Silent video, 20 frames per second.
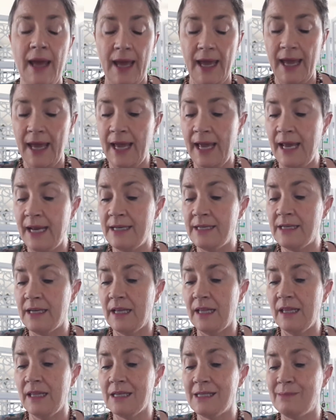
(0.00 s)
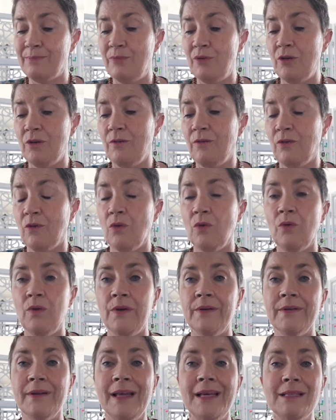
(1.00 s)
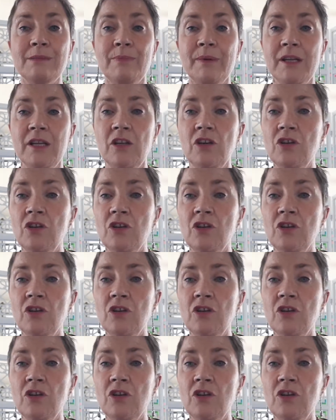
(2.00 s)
and this beautiful oil has been